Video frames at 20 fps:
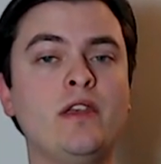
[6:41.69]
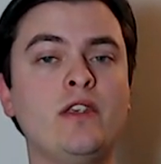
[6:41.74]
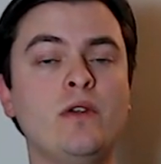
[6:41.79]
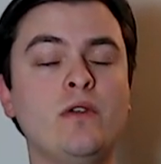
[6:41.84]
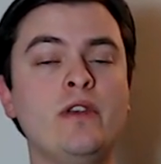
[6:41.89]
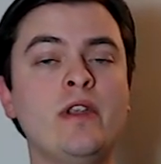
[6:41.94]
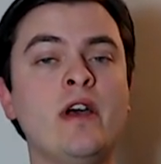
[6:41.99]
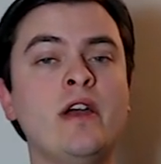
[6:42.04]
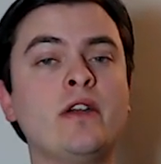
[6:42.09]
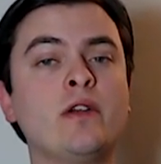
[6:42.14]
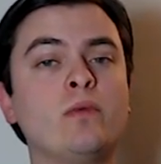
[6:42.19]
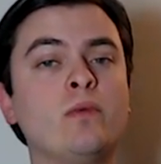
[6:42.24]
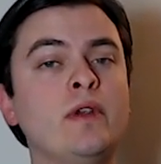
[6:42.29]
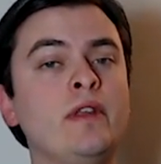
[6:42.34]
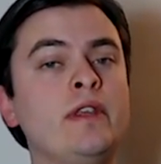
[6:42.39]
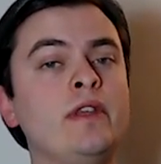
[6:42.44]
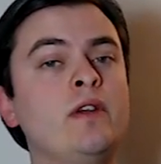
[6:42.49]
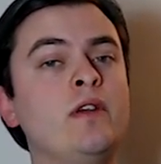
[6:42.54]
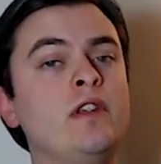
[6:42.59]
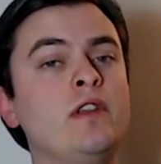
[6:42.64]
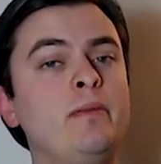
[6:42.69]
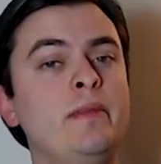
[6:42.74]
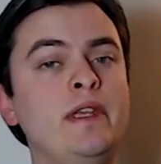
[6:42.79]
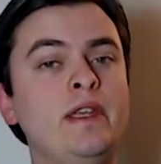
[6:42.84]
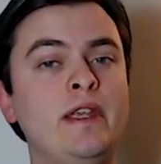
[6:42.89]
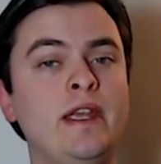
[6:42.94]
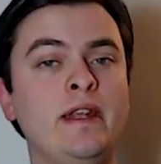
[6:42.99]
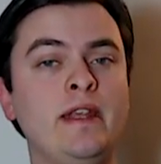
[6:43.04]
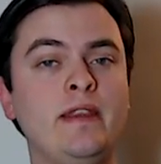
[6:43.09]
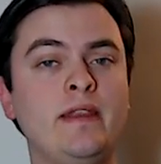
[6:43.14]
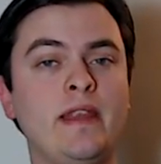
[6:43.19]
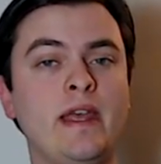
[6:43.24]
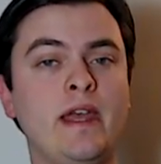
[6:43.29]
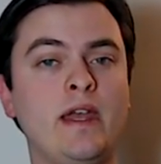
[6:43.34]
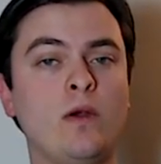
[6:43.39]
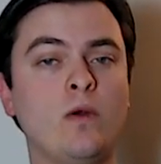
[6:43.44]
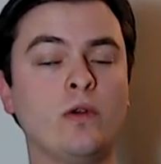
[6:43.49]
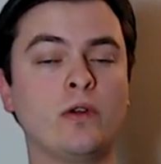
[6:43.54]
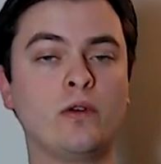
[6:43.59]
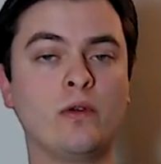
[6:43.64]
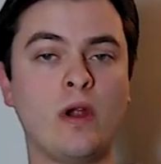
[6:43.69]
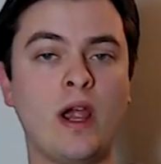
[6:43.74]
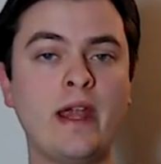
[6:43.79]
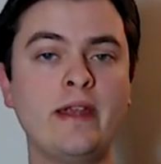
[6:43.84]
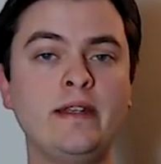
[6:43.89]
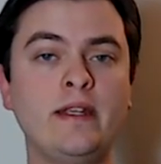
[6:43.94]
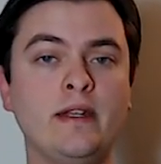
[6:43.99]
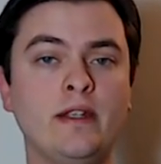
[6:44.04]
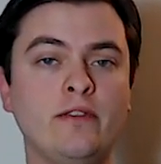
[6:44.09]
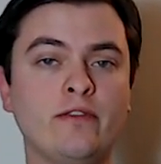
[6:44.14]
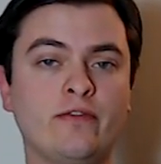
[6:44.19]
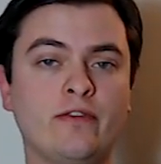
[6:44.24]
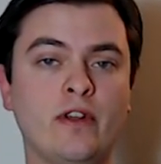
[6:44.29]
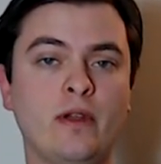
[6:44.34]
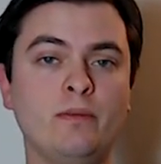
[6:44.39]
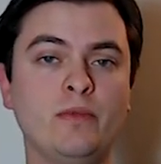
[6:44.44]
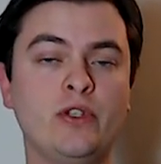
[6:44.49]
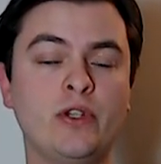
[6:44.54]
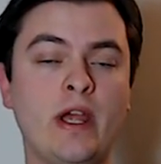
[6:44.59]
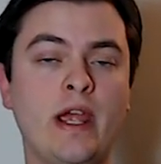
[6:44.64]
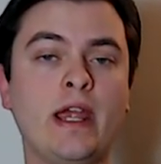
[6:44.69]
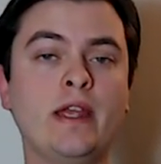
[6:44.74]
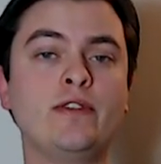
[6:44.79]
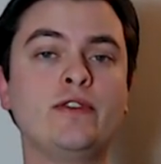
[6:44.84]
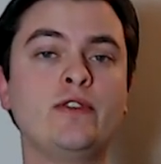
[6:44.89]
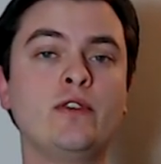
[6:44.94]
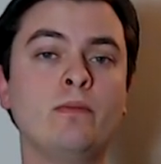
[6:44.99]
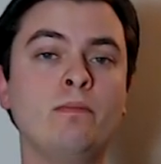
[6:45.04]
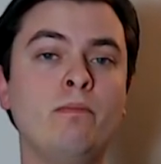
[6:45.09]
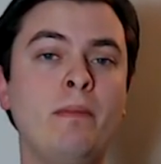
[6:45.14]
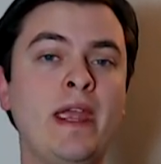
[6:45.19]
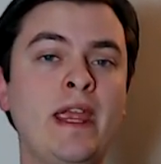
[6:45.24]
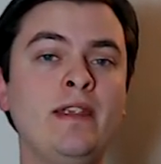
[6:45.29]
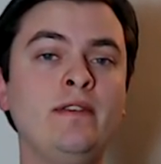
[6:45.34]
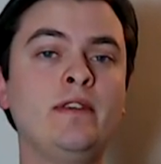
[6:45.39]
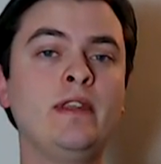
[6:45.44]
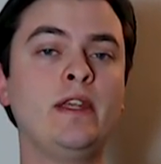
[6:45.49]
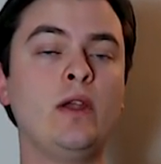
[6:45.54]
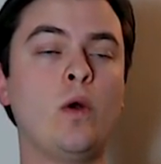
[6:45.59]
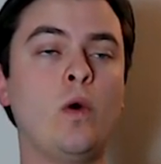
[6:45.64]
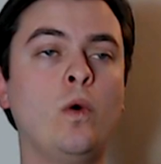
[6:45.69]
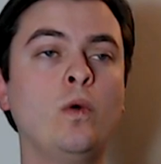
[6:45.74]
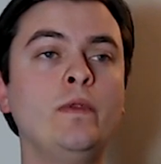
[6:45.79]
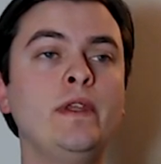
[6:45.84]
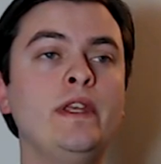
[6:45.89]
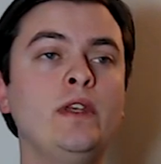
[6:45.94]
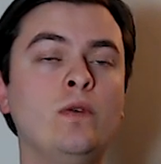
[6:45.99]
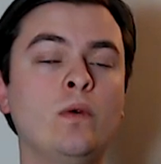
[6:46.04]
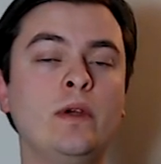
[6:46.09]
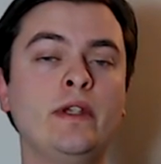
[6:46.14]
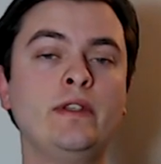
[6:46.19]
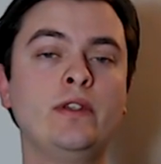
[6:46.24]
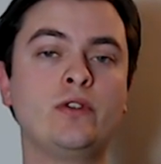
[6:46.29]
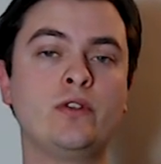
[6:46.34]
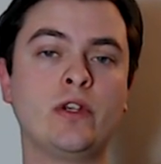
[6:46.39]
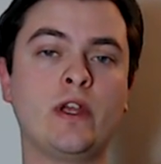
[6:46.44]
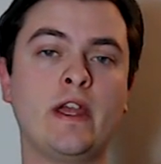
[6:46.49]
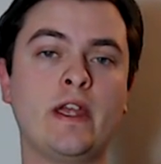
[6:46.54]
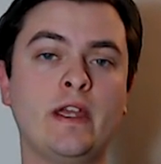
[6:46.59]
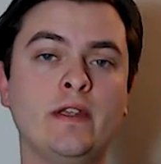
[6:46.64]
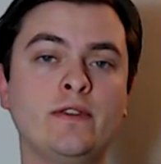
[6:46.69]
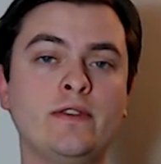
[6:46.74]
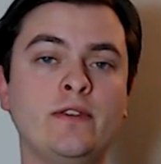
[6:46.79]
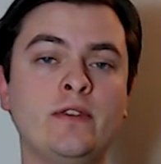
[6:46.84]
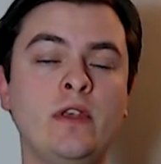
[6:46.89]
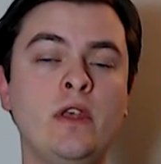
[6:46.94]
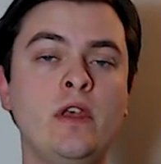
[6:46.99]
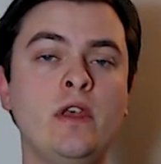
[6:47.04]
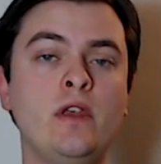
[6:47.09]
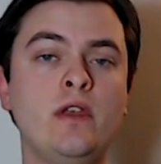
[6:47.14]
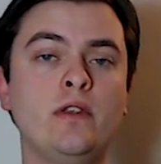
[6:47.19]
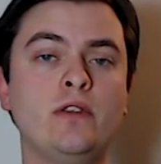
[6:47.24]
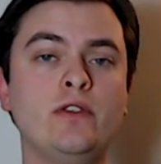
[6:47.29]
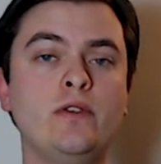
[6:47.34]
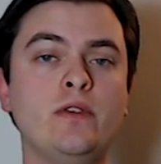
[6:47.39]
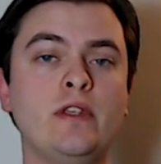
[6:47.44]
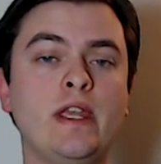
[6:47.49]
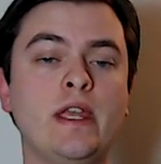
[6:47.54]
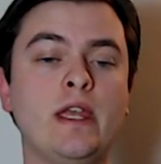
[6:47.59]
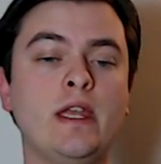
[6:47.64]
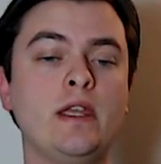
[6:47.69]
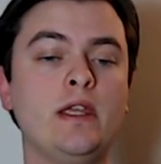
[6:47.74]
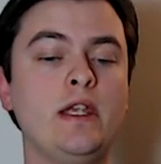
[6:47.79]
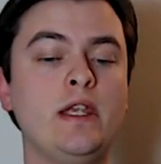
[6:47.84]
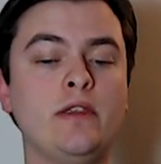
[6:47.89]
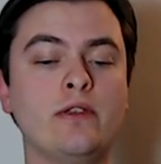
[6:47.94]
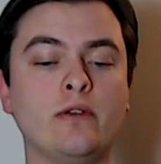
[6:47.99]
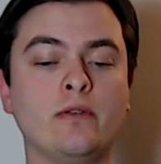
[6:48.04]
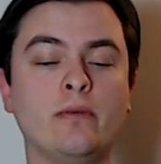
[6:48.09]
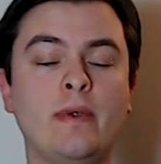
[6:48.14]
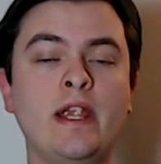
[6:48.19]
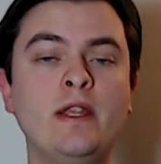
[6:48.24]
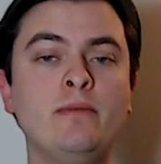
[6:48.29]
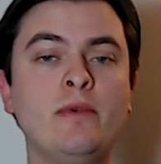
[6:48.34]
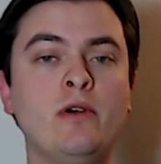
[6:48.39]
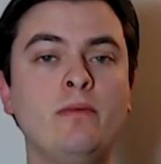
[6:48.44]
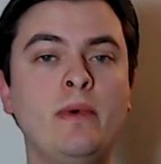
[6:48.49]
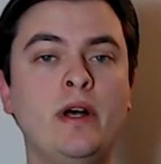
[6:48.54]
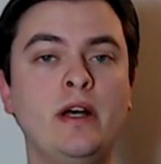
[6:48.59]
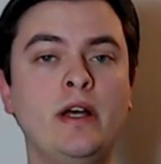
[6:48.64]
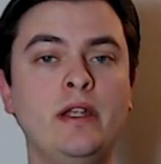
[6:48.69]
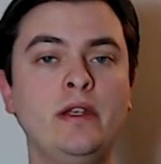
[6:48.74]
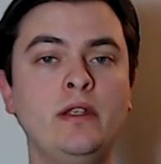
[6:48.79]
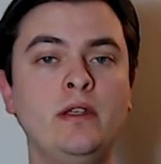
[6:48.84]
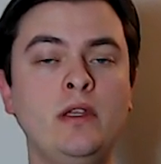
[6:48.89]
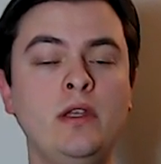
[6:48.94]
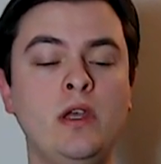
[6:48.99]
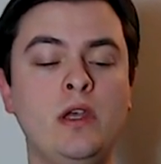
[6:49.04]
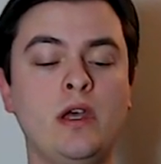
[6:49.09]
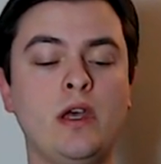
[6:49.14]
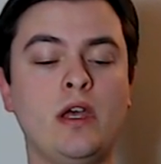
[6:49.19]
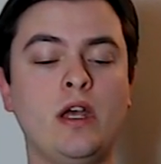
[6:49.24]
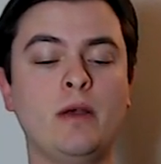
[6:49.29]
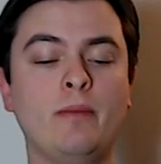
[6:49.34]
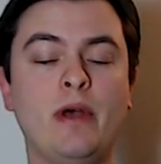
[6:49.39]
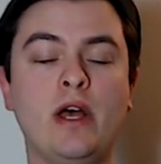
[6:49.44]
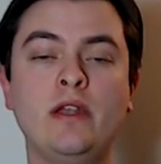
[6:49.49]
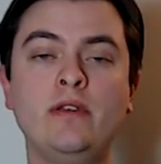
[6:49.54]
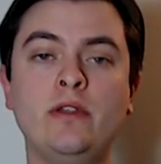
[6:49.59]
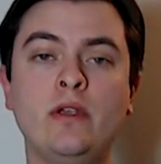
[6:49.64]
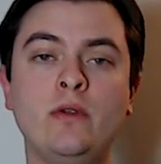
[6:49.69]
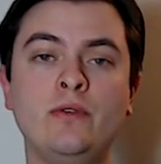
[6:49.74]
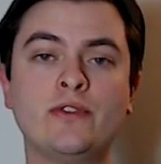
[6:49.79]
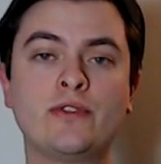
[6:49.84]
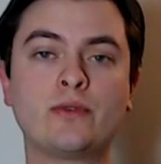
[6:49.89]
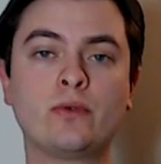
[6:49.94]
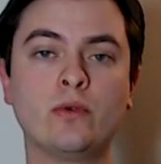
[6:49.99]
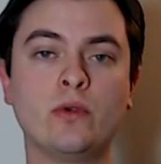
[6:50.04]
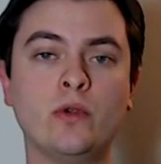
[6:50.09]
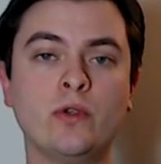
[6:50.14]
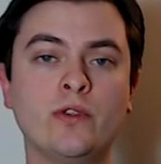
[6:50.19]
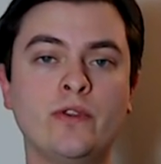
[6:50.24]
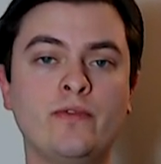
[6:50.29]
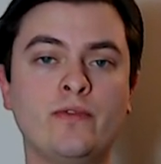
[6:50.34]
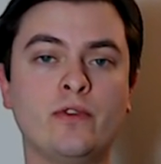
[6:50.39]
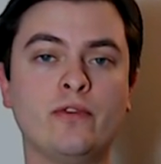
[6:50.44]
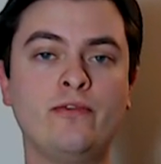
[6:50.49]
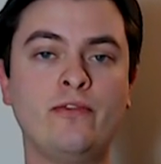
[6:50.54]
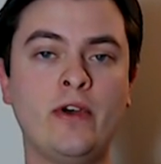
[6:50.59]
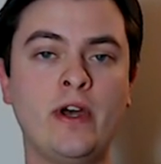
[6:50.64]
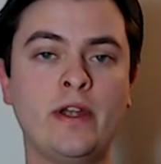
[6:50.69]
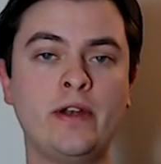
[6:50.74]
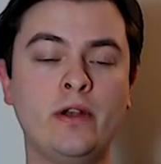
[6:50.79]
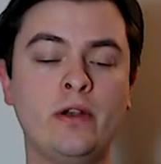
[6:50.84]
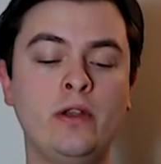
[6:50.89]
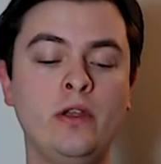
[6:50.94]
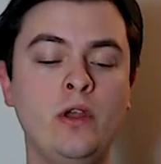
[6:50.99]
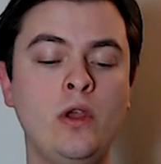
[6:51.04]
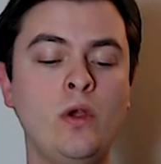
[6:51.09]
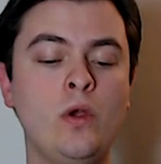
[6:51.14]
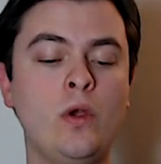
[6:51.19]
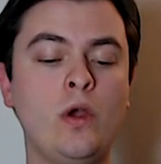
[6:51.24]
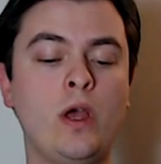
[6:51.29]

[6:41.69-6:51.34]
You're not really going to be getting that or grinding it from Giants. You're mainly only going to Giants to get either Rainbow Mon, Unknown Scrolls for fodder.